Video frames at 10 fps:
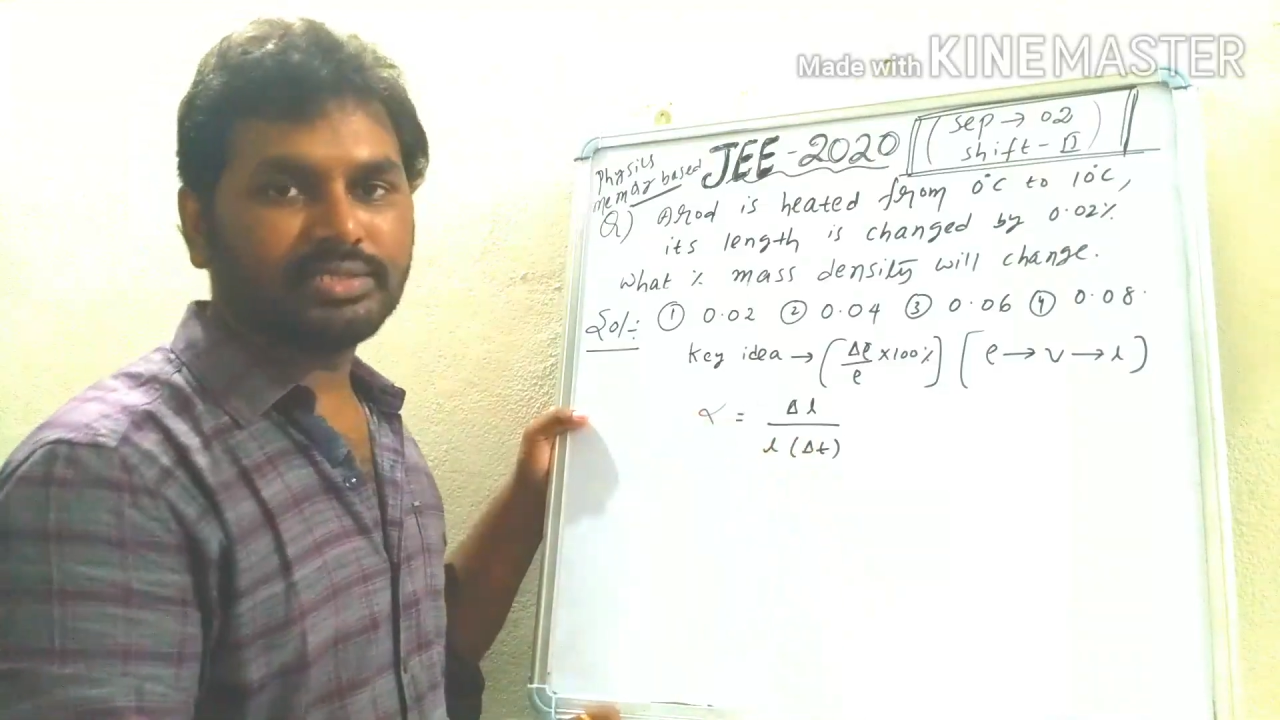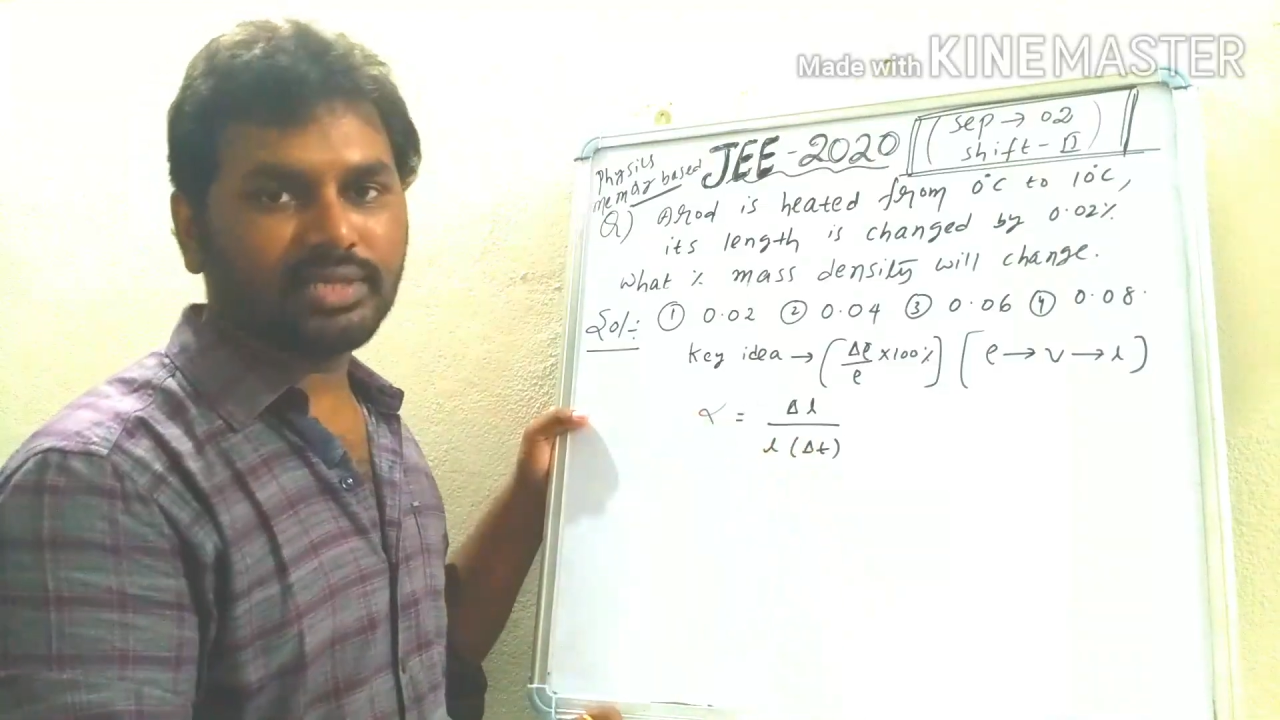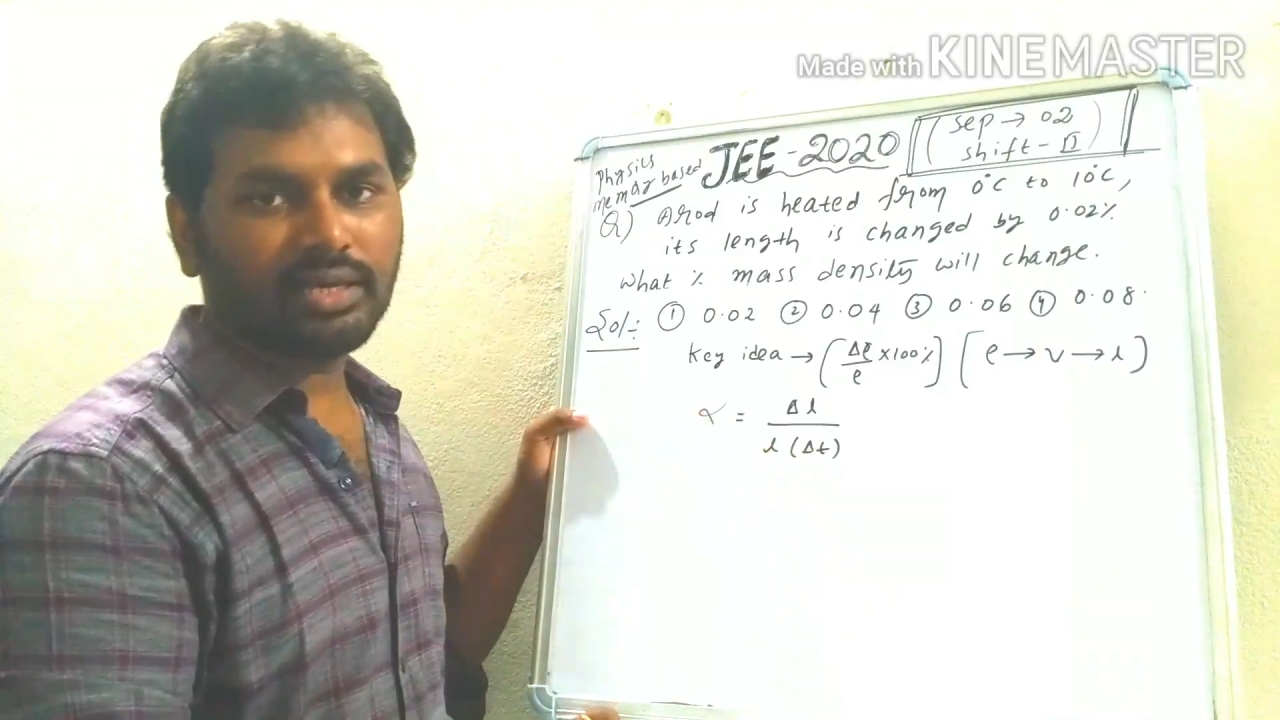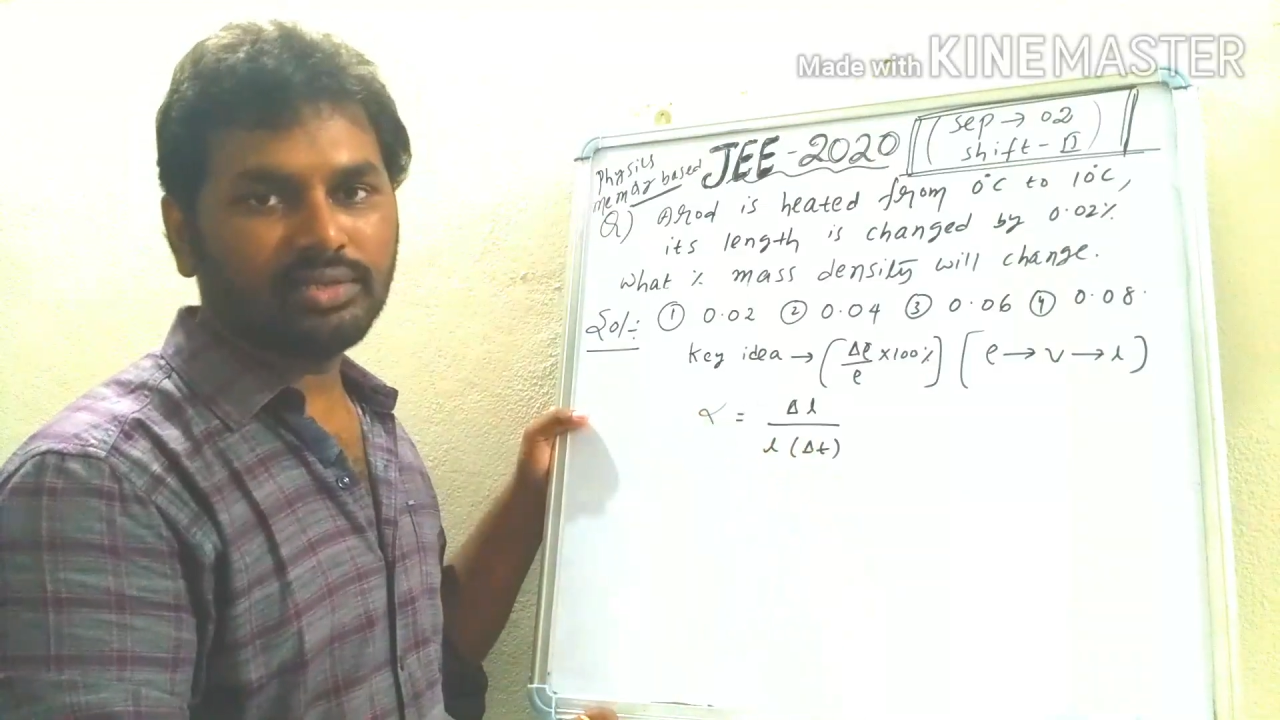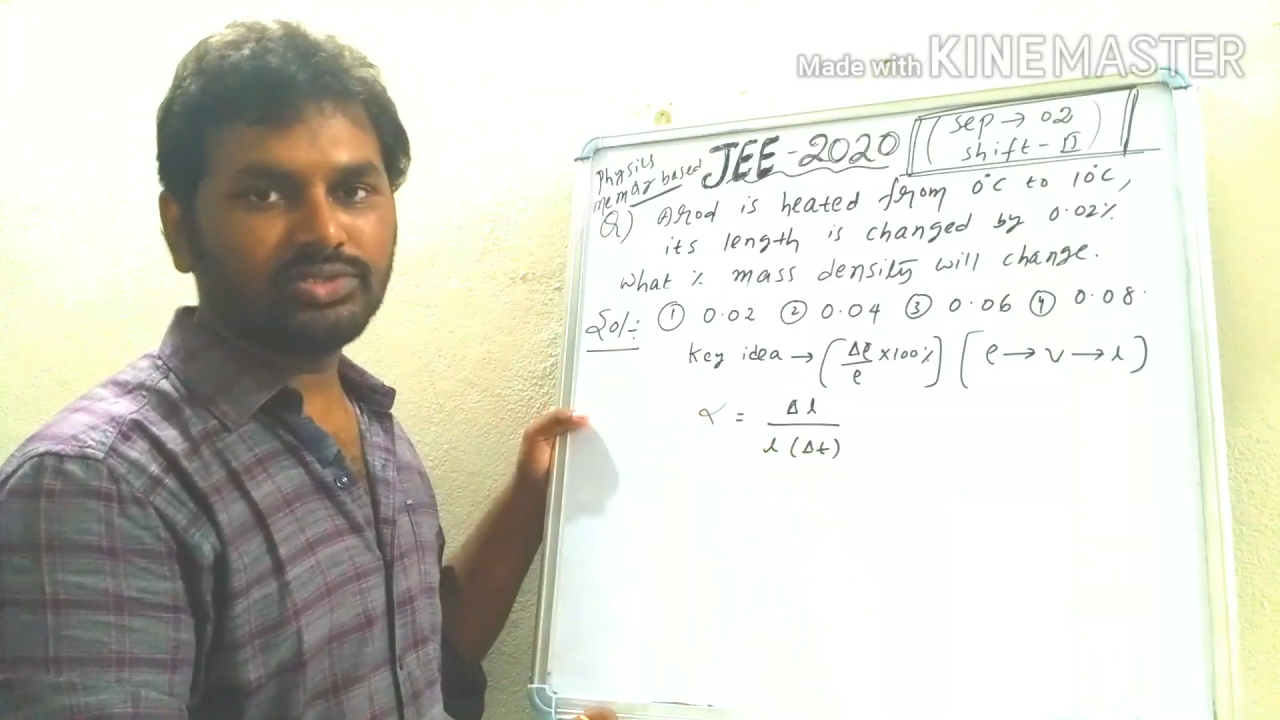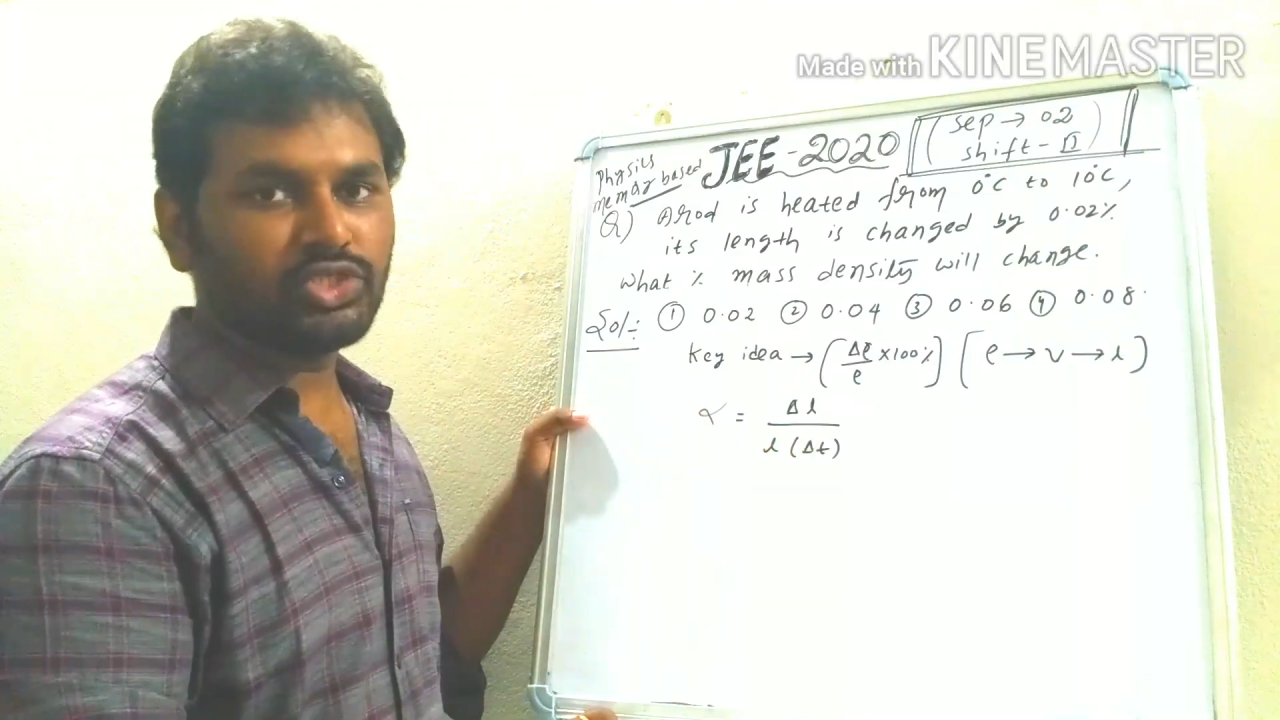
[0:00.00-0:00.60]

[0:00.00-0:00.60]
is the